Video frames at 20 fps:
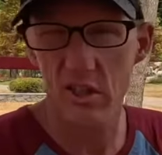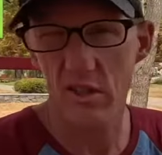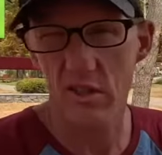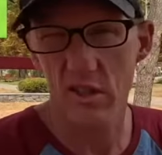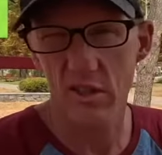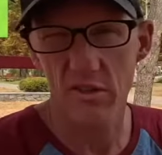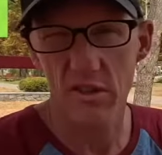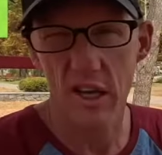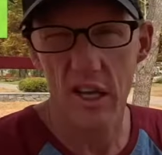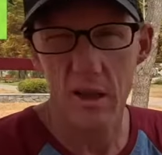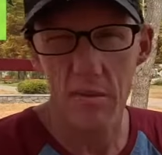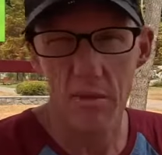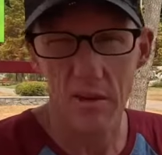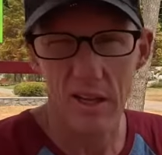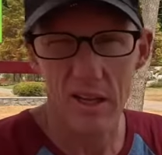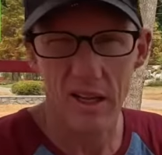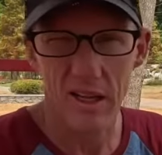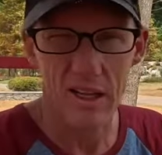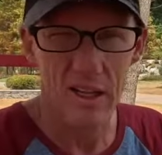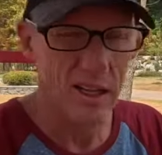of keeping
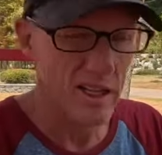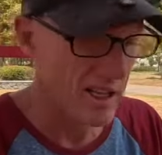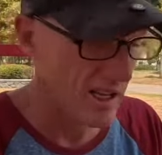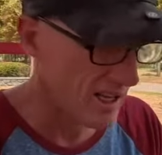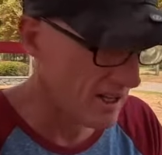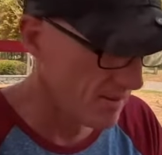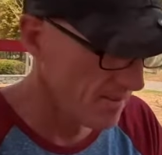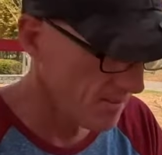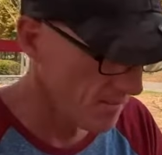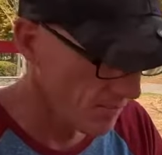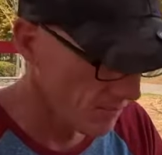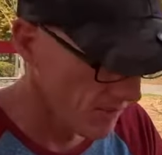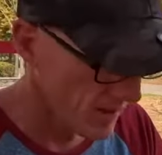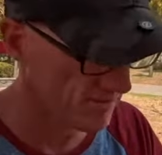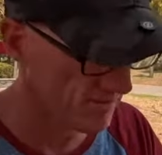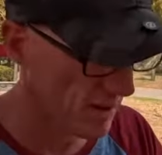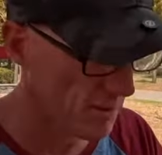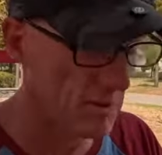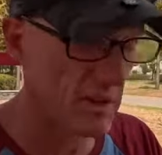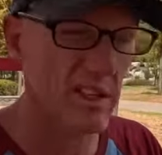it clean.
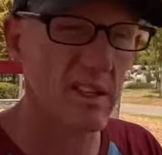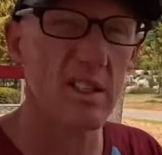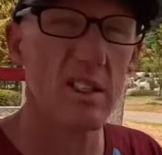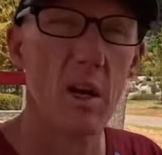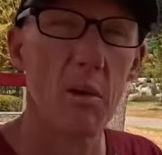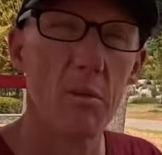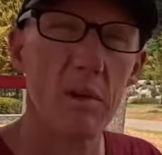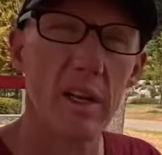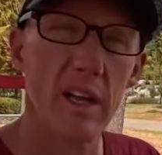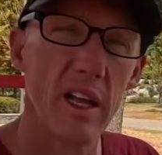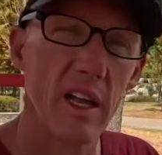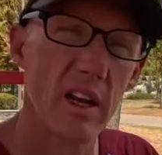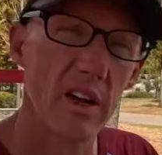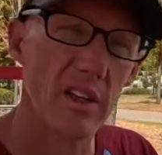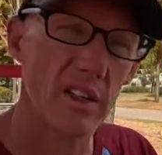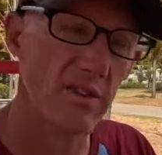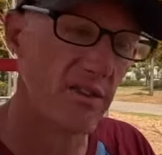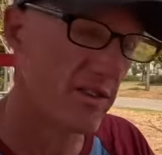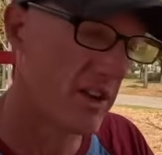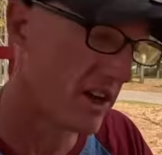And with this tumbler here,
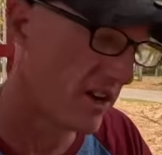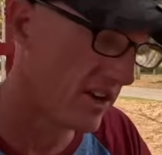it's very